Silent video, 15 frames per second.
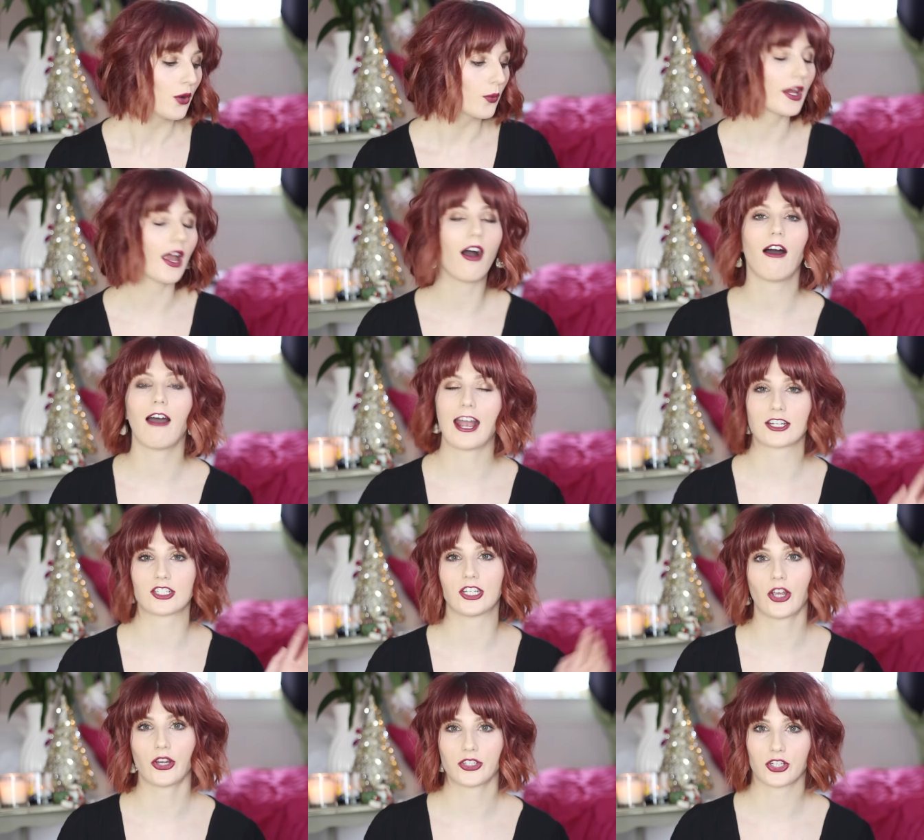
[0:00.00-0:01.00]
We are
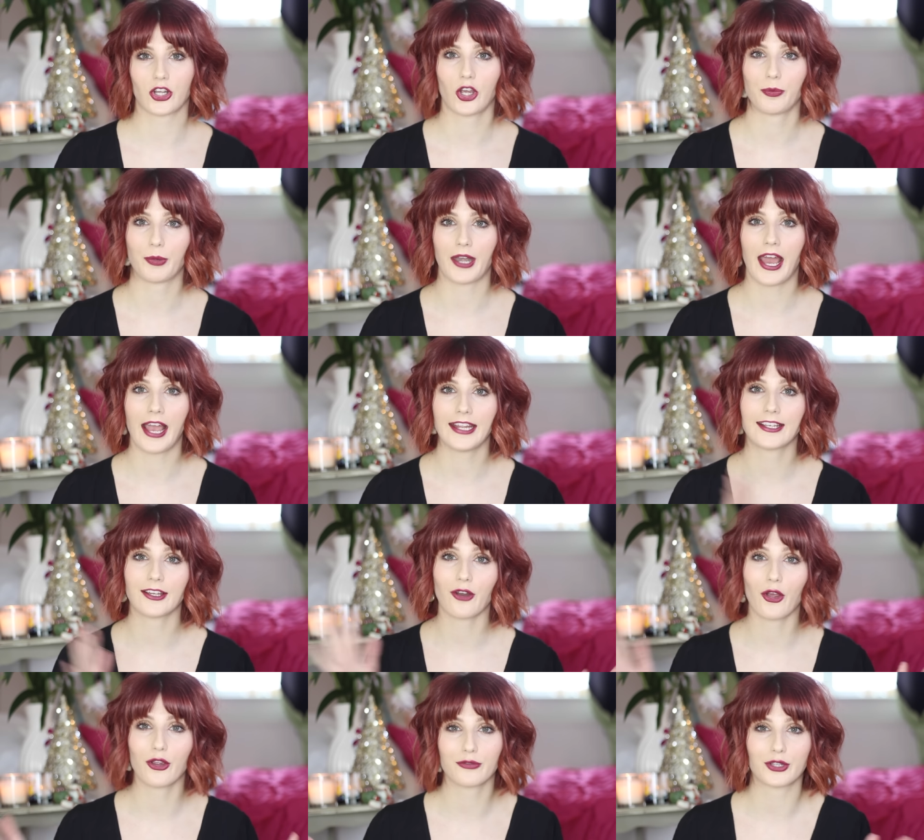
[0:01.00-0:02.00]
actually going to
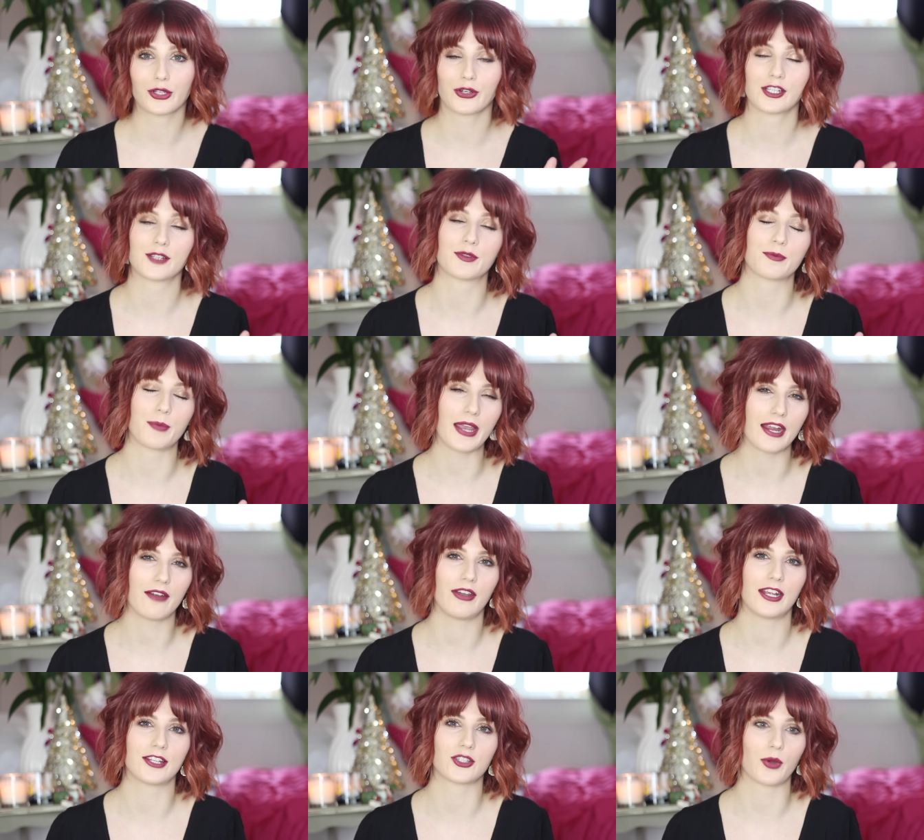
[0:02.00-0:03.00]
Copenhagen over the Christmas
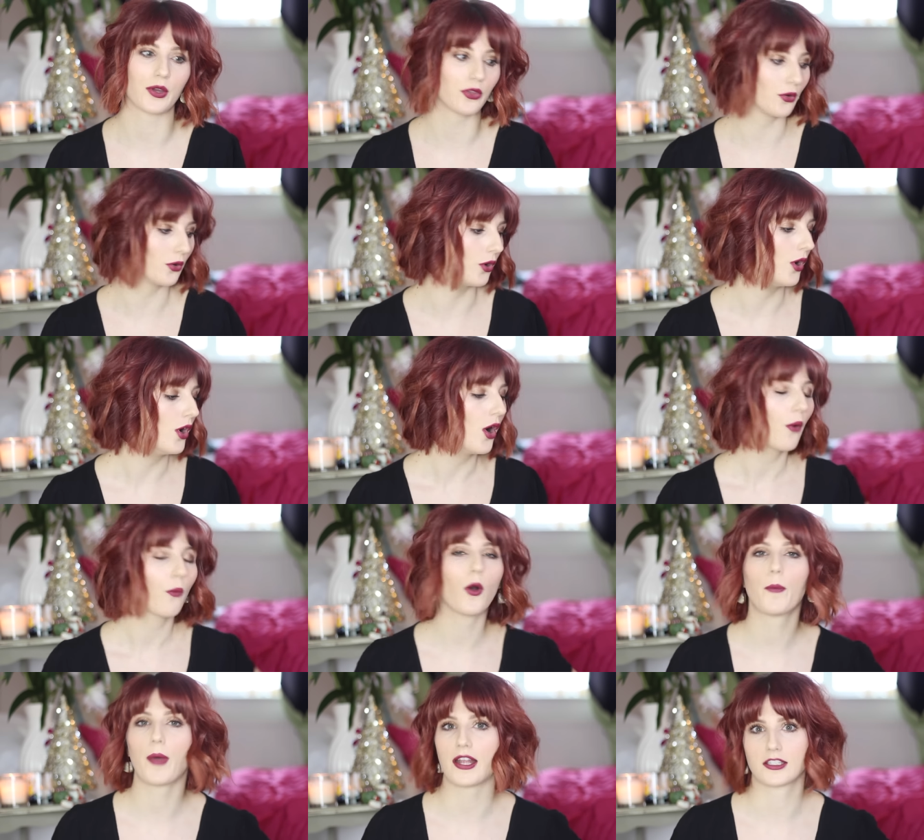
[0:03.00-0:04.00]
period, so I thought
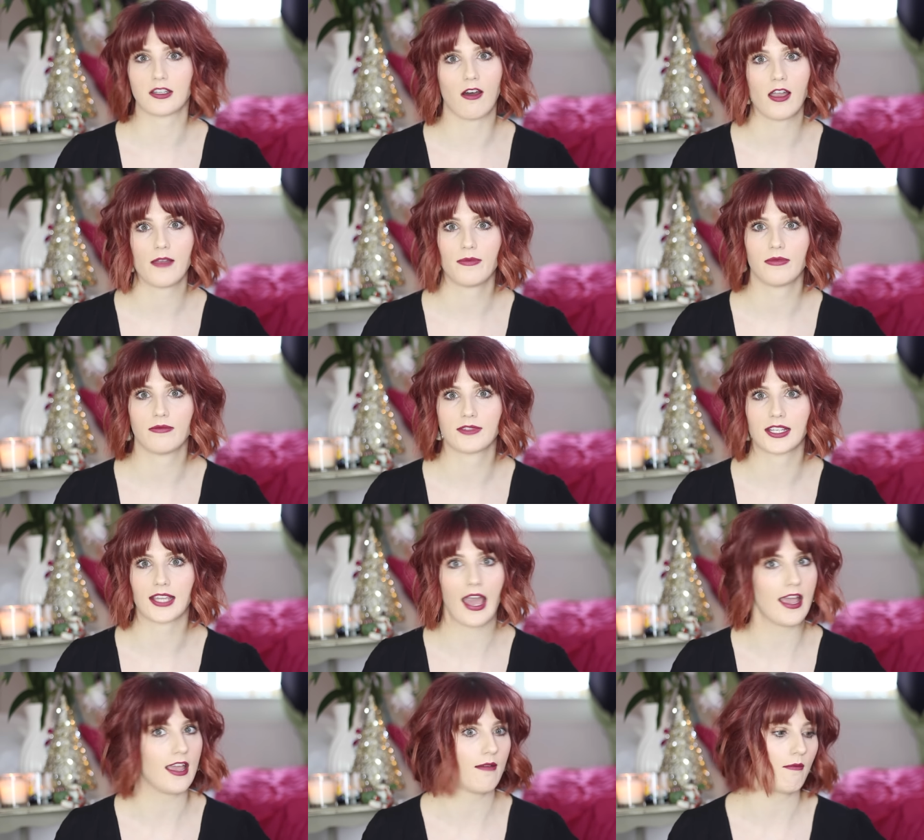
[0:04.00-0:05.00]
what better time to
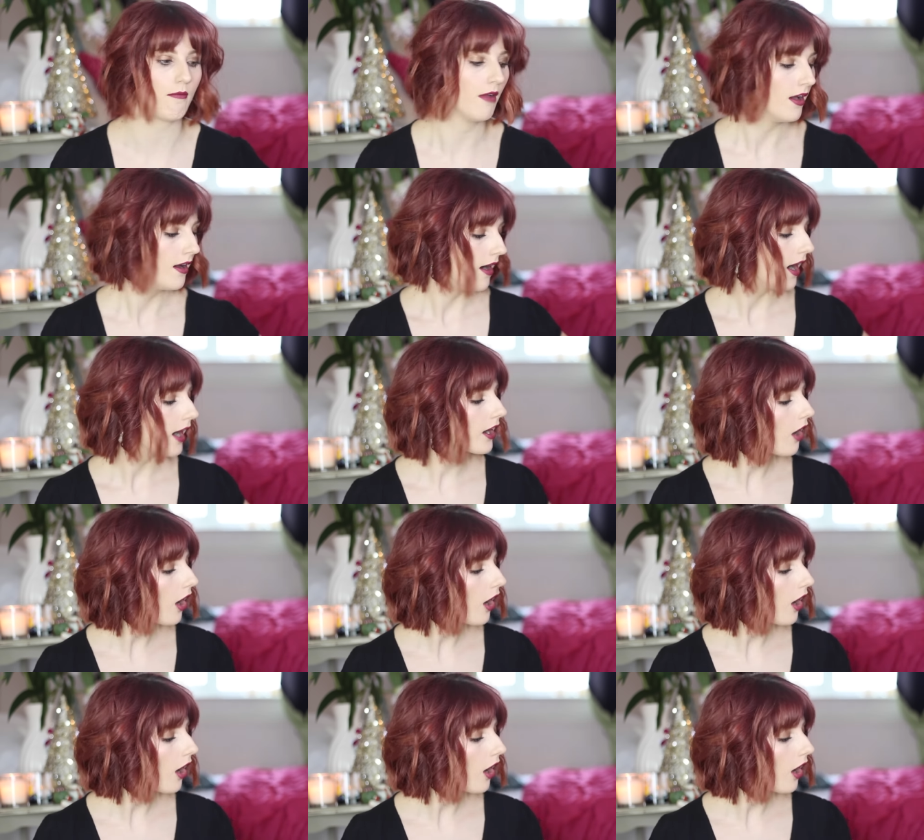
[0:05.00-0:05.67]
get him a